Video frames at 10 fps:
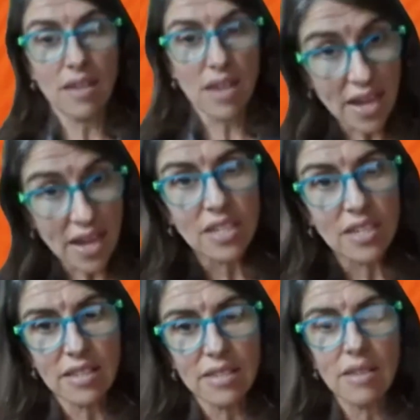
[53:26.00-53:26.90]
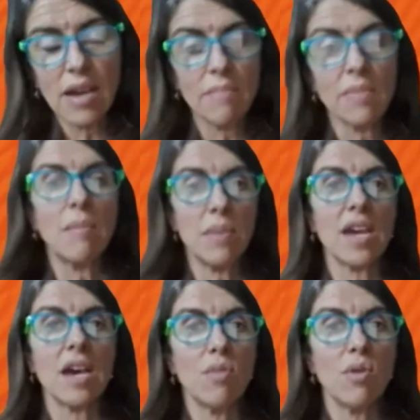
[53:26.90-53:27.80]
the actions can
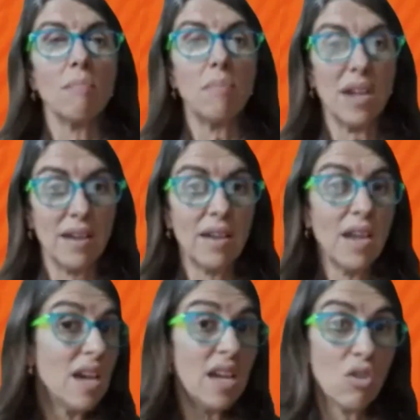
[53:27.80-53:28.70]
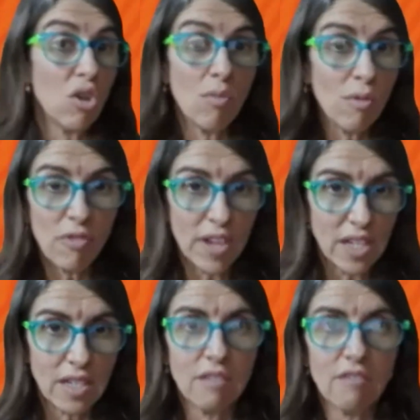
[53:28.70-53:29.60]
become more embedded in normal
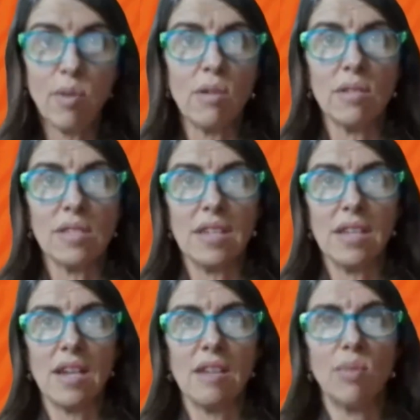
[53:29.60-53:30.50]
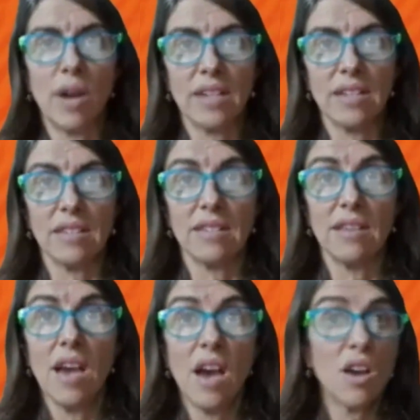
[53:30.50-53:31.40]
features of policy and practice
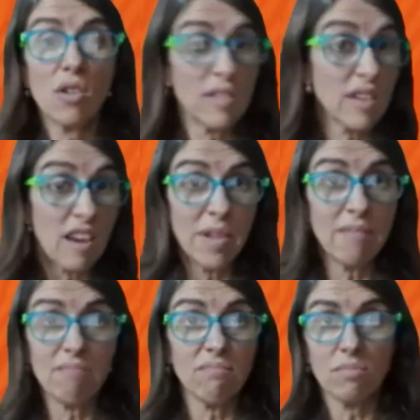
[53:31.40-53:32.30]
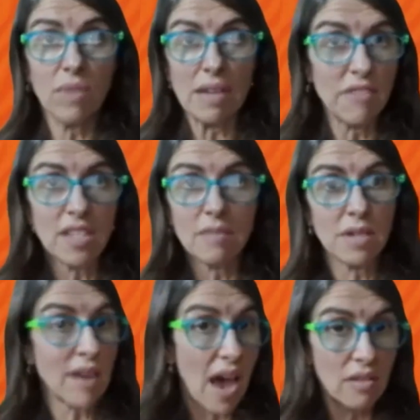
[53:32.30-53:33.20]
across government,
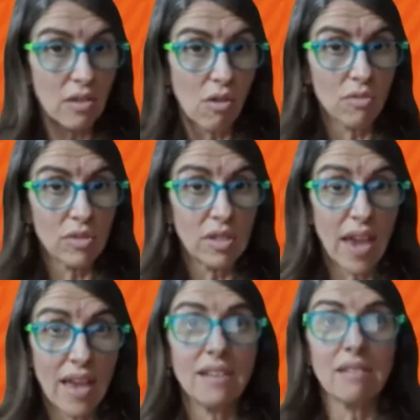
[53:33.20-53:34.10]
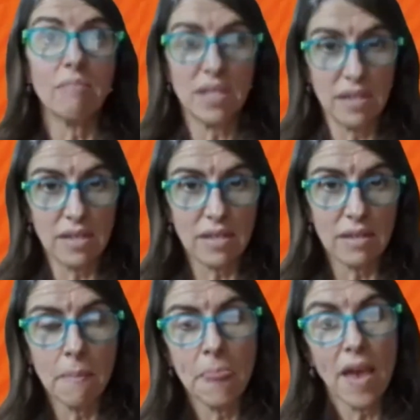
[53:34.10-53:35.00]
investment, households and business.
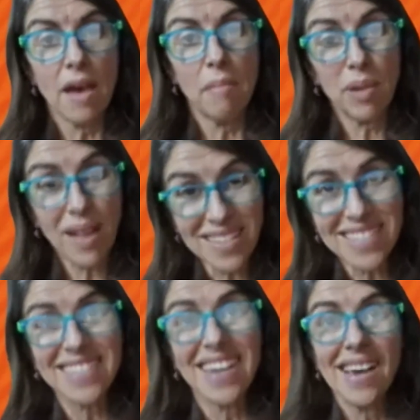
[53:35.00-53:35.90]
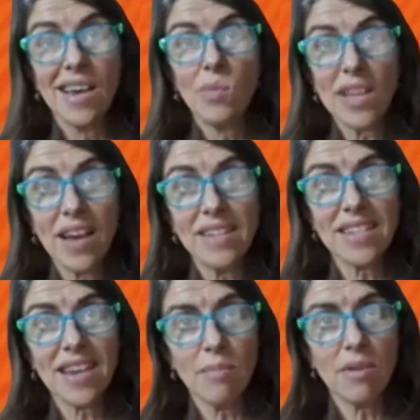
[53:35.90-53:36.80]
Plus, we can't
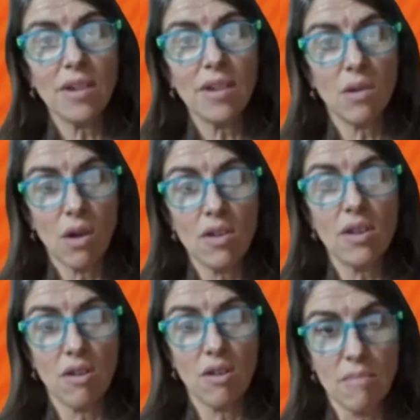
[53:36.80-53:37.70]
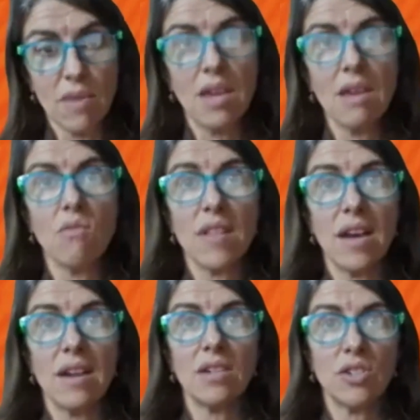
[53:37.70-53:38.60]
decarbonise our own economy
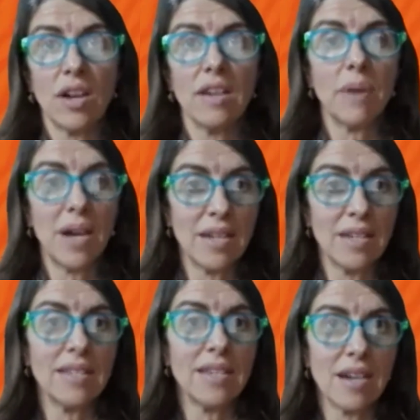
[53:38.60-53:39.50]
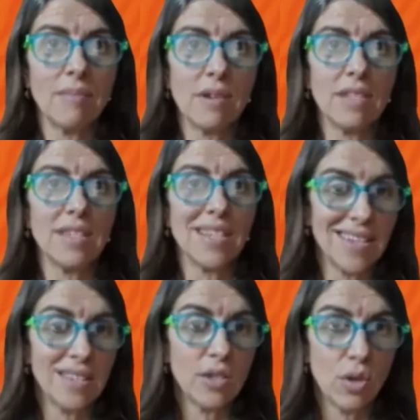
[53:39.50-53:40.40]
without our trade partners decarbonising
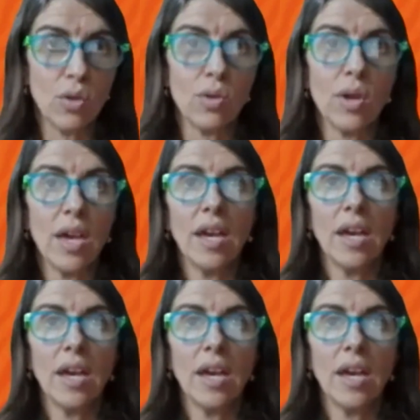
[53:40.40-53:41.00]
theirs too.